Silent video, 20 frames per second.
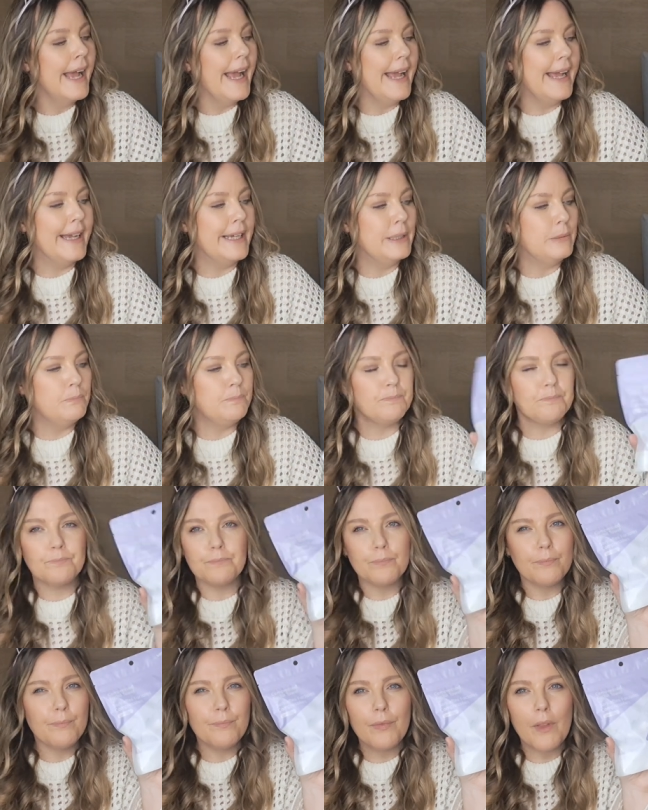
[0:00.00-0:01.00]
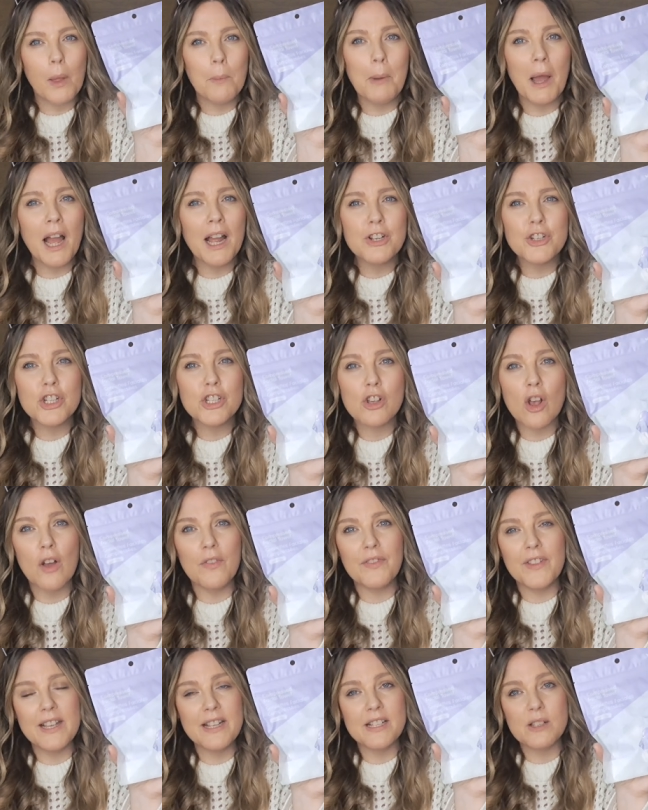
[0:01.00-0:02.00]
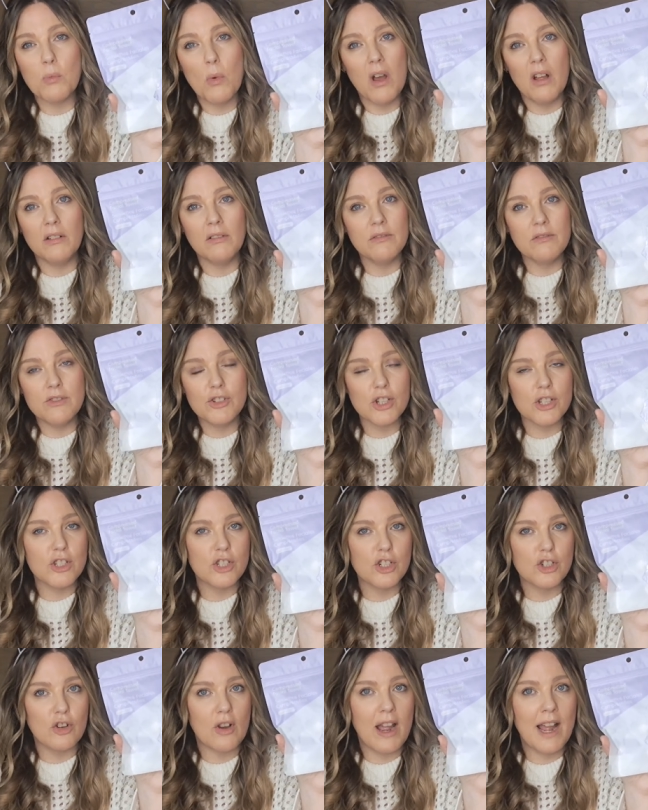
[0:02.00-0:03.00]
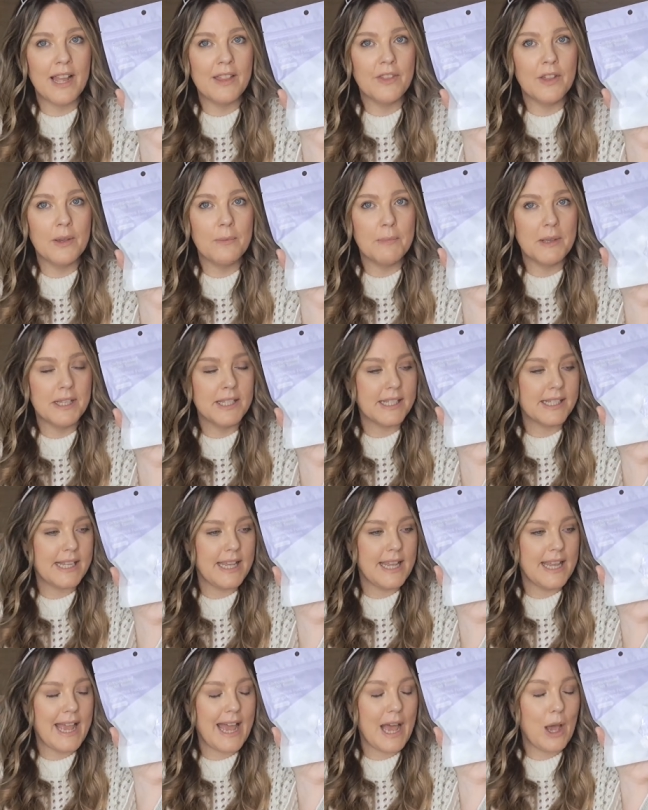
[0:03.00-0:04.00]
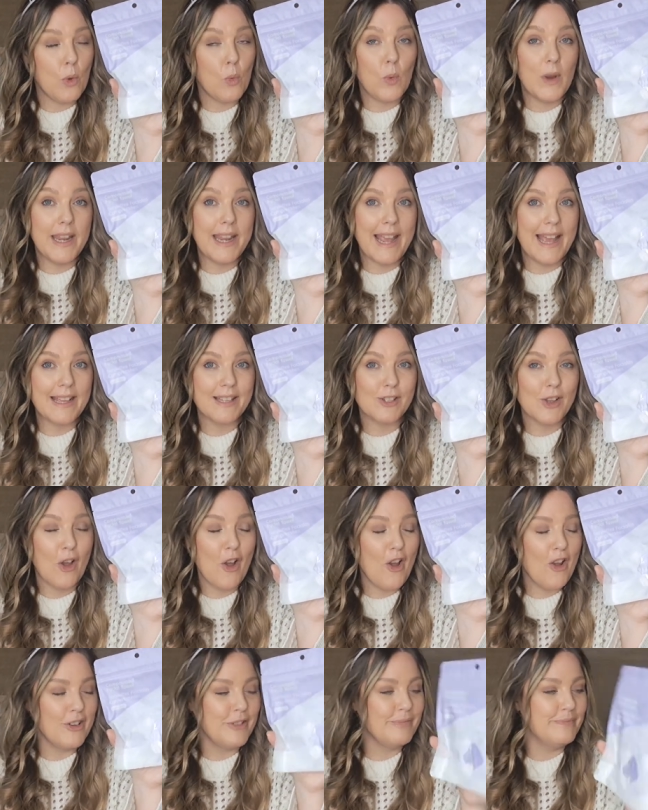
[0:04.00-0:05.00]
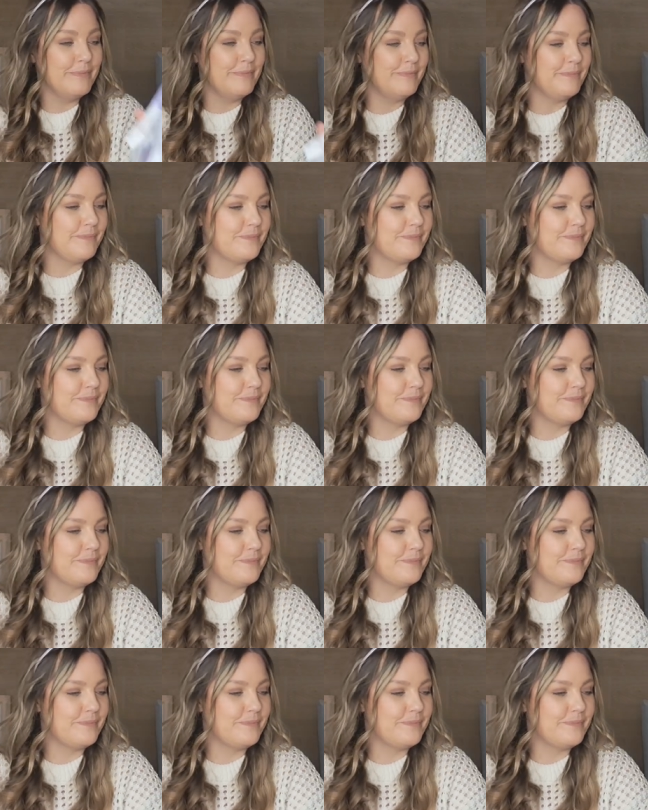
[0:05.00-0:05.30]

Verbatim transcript: um, but I just got this one just to try them and see how we get on.